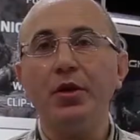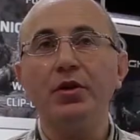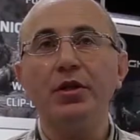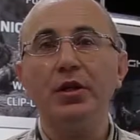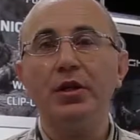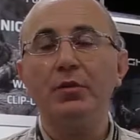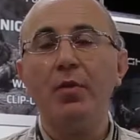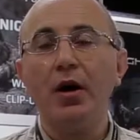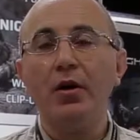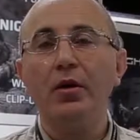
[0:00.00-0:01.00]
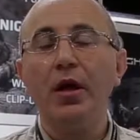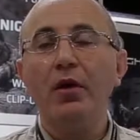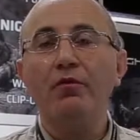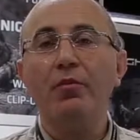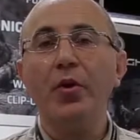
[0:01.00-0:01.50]
used in this model
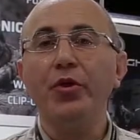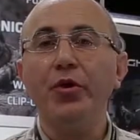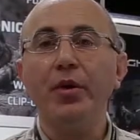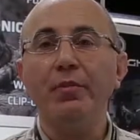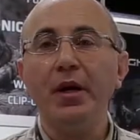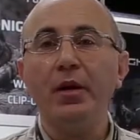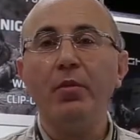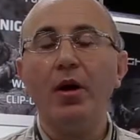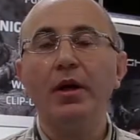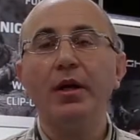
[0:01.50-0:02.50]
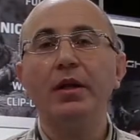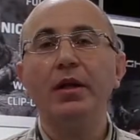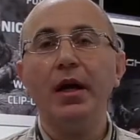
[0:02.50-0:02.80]
for both European market